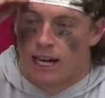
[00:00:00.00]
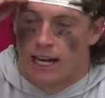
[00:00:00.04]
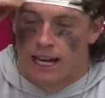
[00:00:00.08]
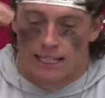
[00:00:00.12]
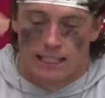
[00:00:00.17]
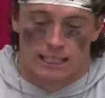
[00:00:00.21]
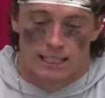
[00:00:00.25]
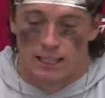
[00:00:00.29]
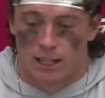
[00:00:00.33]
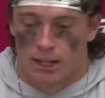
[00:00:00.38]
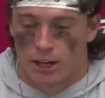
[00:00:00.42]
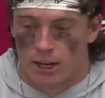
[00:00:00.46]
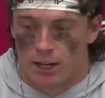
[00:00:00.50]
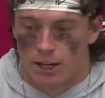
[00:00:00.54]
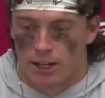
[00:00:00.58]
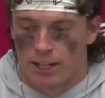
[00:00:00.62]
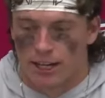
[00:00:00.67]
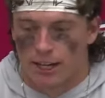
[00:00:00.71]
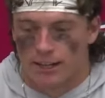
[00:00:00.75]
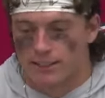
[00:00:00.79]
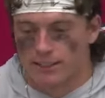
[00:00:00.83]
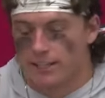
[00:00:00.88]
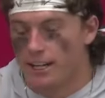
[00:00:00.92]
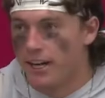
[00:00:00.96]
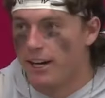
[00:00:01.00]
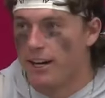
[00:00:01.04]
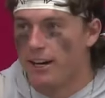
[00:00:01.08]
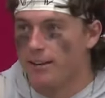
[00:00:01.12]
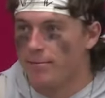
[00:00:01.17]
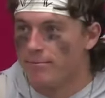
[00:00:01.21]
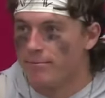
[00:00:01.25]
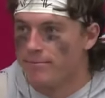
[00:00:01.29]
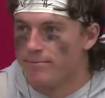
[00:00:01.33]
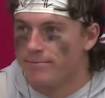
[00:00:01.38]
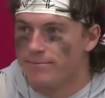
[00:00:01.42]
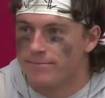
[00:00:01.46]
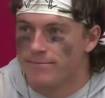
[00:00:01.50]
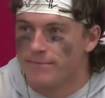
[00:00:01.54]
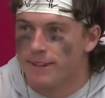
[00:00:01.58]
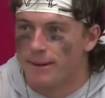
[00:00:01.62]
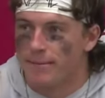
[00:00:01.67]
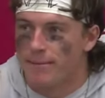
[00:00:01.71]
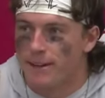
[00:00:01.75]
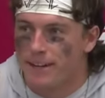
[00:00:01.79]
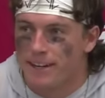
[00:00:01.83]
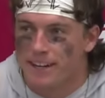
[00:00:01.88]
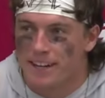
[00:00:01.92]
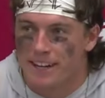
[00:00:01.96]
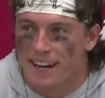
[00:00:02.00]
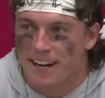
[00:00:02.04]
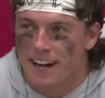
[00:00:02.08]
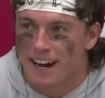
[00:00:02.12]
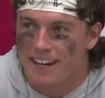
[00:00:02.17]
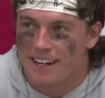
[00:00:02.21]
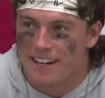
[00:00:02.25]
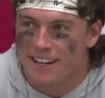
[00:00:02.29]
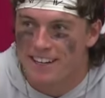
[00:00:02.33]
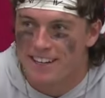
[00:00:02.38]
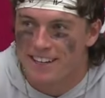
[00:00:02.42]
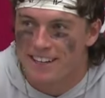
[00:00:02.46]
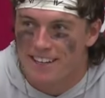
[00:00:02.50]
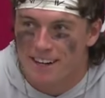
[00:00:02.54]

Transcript: I seen the hole and I was like, oh, I better get out of here.